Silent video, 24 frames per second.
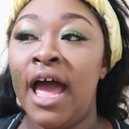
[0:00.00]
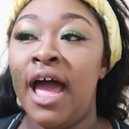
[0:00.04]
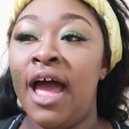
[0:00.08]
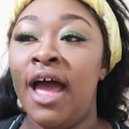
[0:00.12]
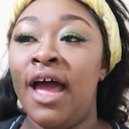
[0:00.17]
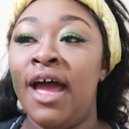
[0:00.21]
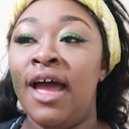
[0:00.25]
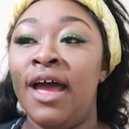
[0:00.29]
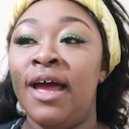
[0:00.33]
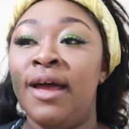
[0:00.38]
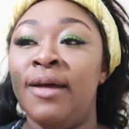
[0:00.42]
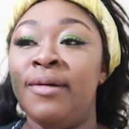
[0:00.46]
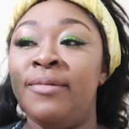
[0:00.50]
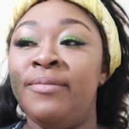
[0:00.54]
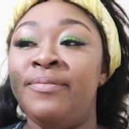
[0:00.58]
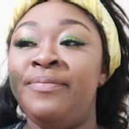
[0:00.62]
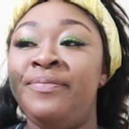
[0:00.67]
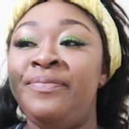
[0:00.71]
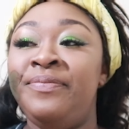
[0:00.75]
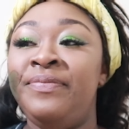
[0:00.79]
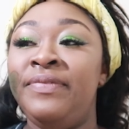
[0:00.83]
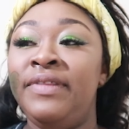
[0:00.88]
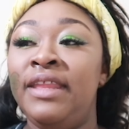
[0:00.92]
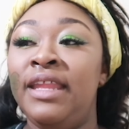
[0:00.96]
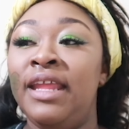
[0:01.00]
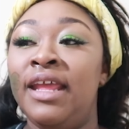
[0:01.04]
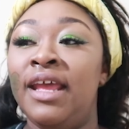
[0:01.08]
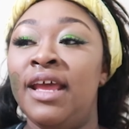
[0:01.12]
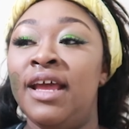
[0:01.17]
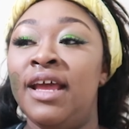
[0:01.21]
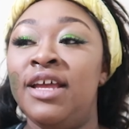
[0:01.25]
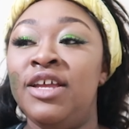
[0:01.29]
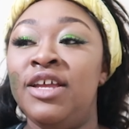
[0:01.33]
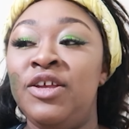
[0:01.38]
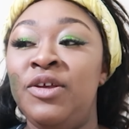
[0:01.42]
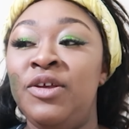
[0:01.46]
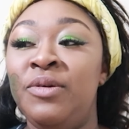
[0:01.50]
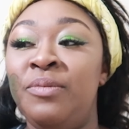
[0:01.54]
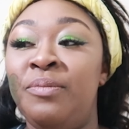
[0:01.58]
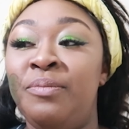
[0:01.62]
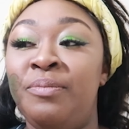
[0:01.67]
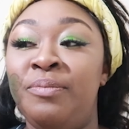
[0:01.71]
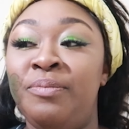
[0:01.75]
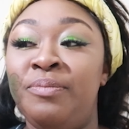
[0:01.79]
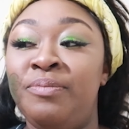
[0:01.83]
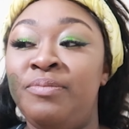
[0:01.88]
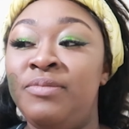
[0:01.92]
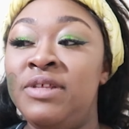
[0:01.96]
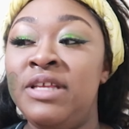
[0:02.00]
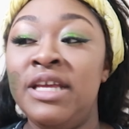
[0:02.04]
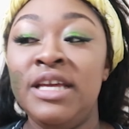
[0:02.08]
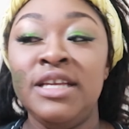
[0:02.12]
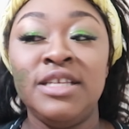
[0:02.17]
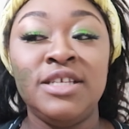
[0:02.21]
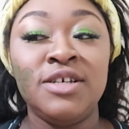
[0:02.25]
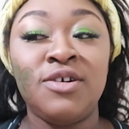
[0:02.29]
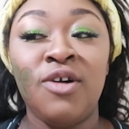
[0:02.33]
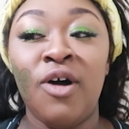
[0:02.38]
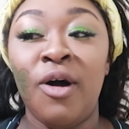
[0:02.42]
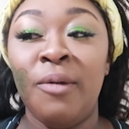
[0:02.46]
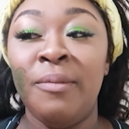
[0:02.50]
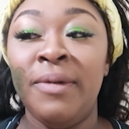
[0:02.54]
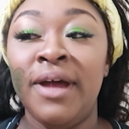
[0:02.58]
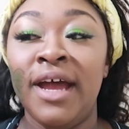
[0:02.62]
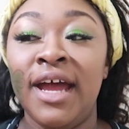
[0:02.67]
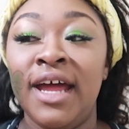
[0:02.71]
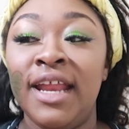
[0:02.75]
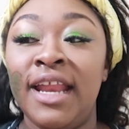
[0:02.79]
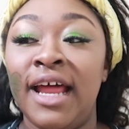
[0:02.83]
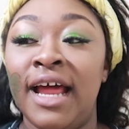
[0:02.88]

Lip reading: You need to comment